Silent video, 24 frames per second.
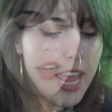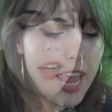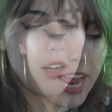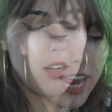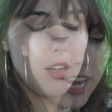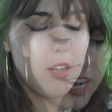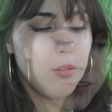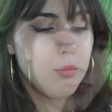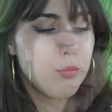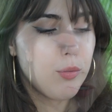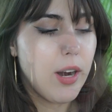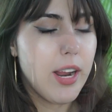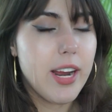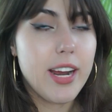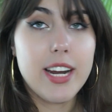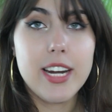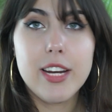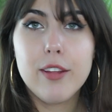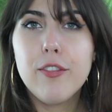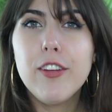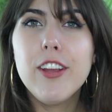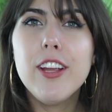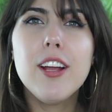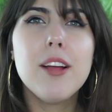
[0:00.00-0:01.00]
All right,
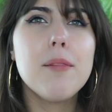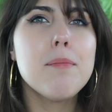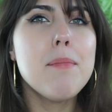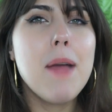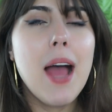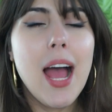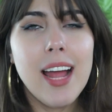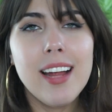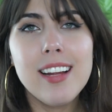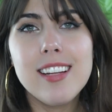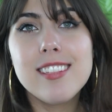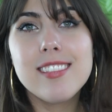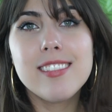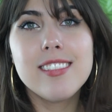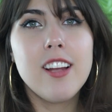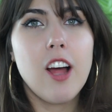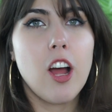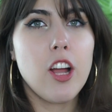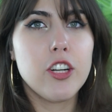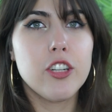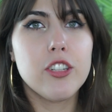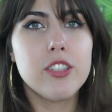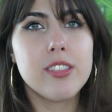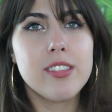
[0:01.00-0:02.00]
and if matte is
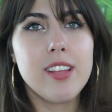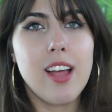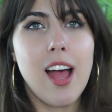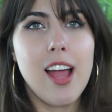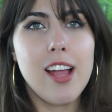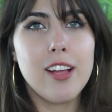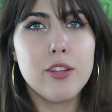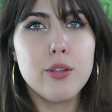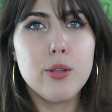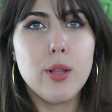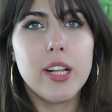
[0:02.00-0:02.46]
not your style,